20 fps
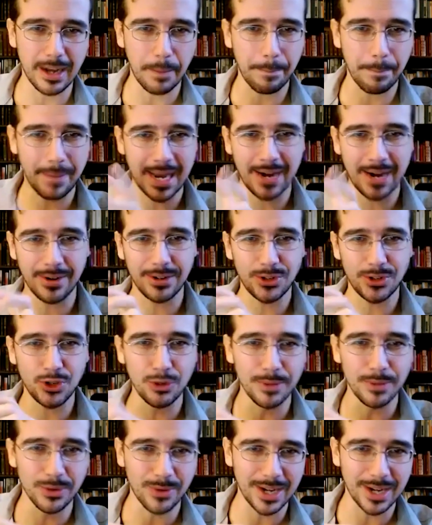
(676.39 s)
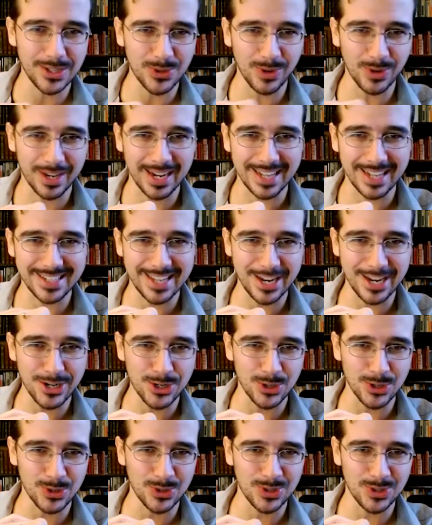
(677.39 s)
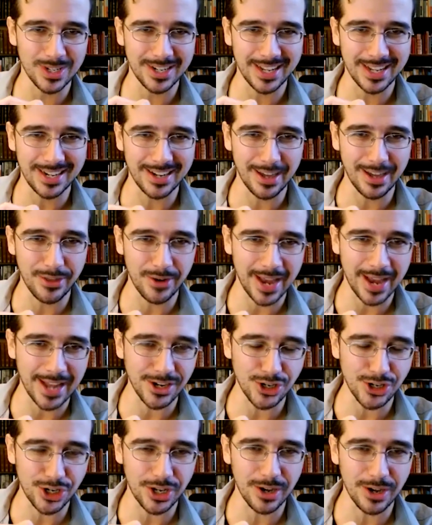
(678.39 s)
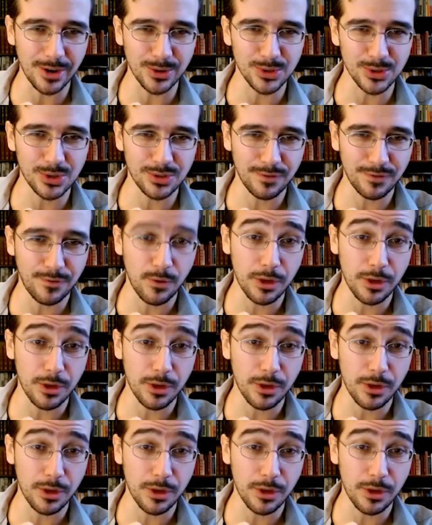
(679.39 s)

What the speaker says: apparent human rights organizations and other NGOs